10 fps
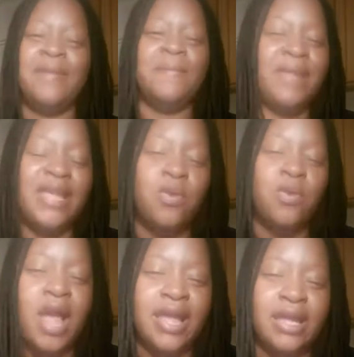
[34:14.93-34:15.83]
Be
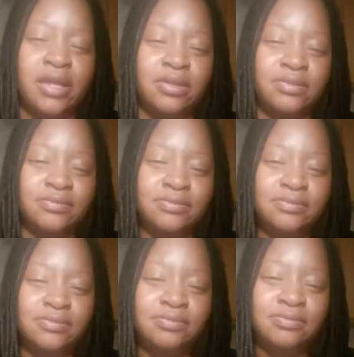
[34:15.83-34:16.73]
quiet.
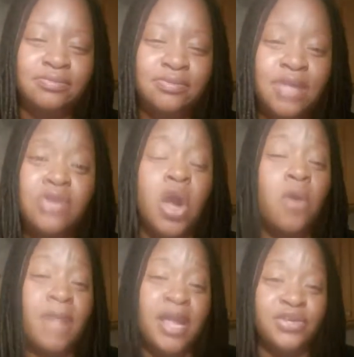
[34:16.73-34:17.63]

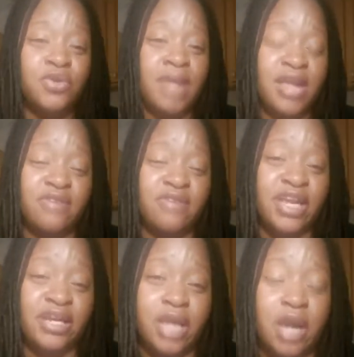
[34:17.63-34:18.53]
Don't make you make a
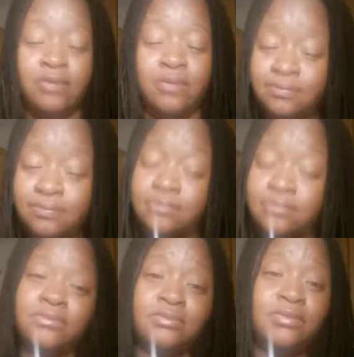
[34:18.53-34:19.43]
video.
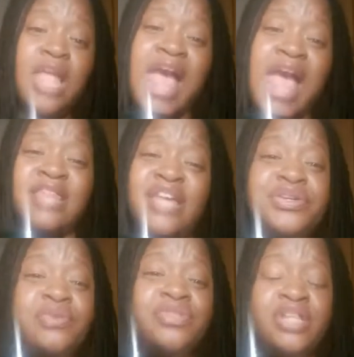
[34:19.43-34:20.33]
I think
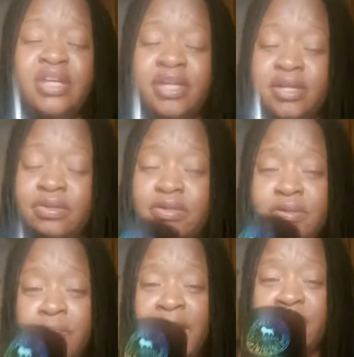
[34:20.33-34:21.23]
you should
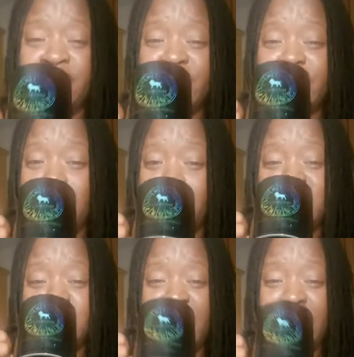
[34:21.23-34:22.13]
make a video,
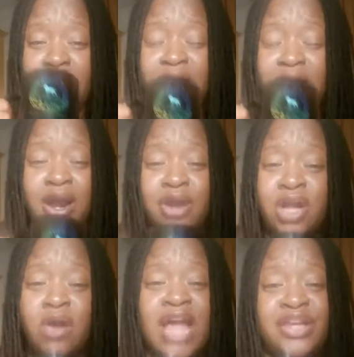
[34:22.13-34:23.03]
Miss Pam, and let her
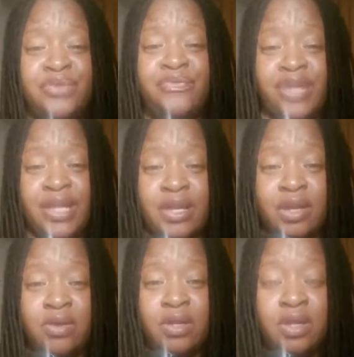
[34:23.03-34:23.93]
know how you
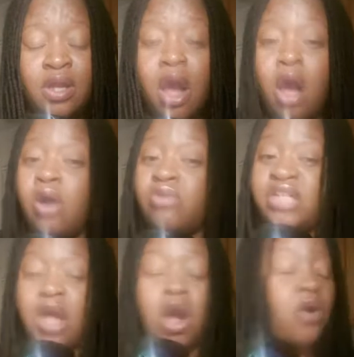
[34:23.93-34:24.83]
feel.
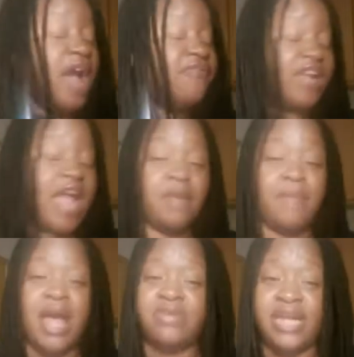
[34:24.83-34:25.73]
Oh, I forgot
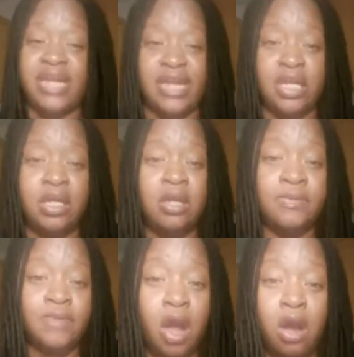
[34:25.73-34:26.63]
about D.
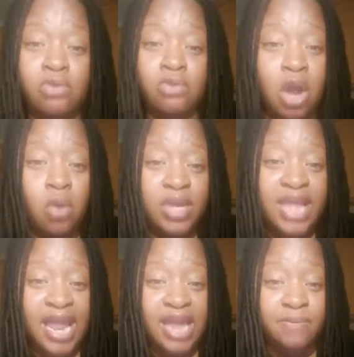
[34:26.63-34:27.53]
Oh no, we
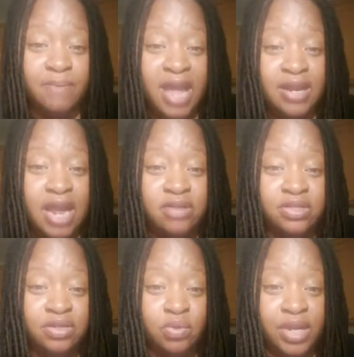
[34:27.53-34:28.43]
had to bow down
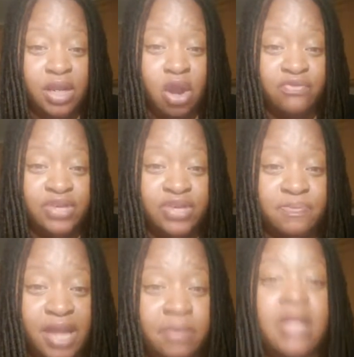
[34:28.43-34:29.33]
to the queen over this
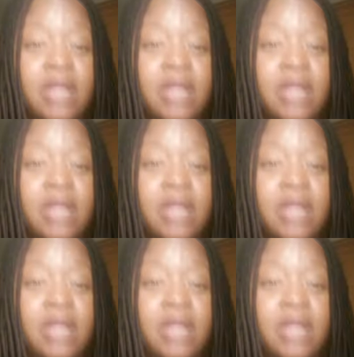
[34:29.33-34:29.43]
baby.